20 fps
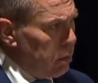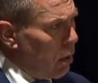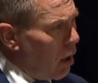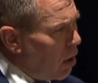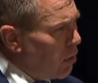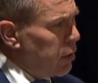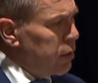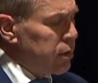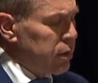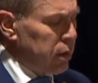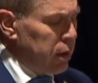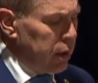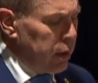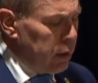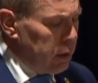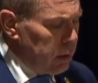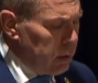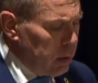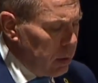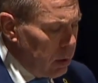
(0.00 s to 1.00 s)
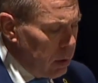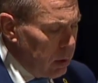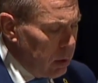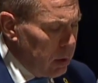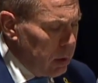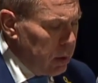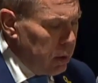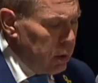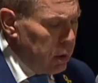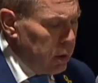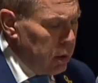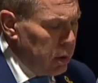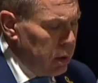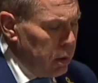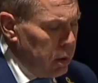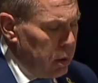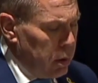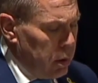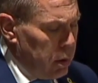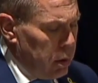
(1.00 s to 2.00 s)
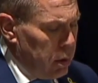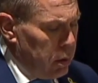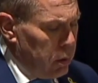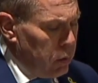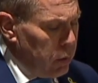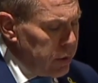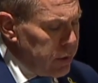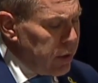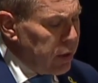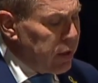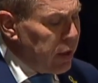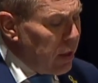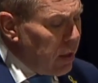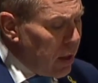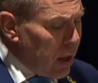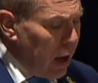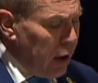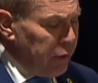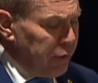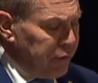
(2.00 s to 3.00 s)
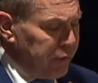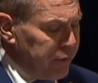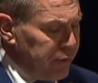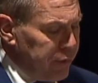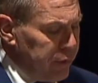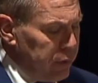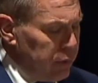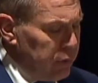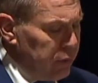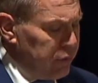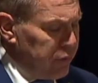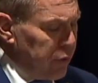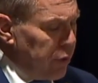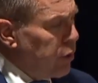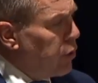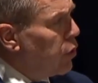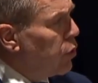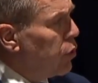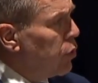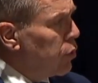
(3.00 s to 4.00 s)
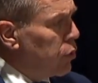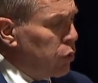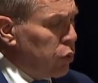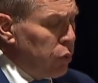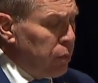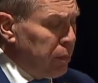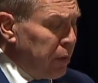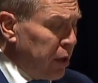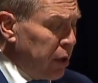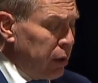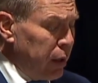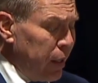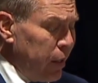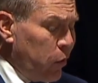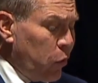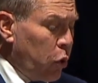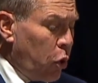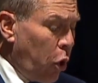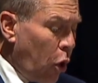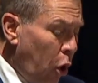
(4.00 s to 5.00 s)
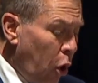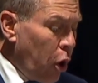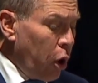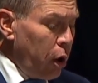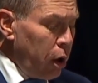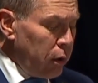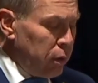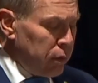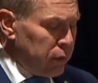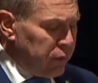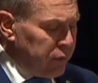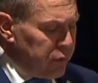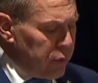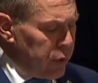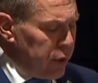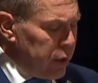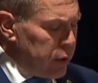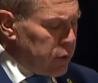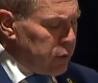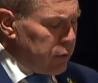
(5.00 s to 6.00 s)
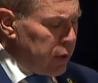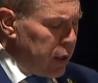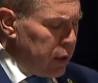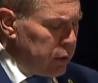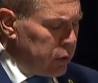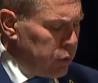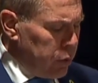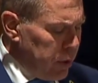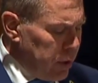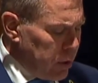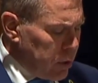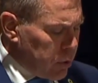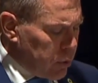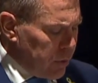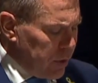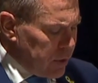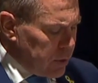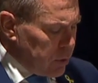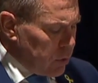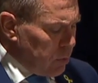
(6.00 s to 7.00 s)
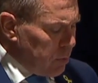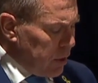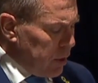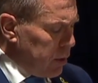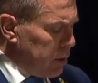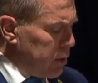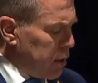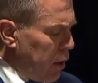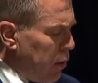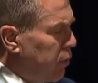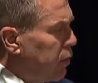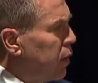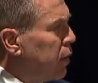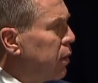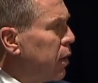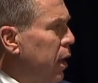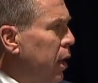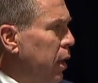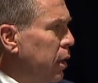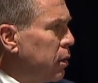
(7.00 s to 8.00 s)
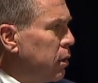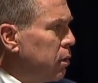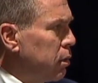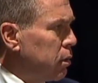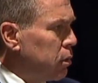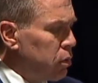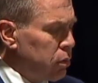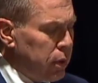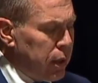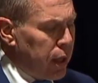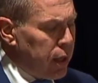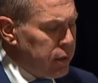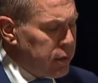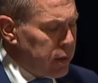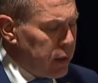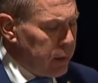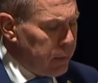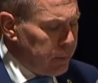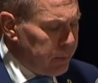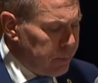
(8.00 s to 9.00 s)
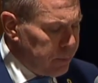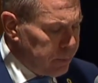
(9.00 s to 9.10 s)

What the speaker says: Honestly. Was it enough for you to merely call for Israel to increase humanitarian aid to Gaza?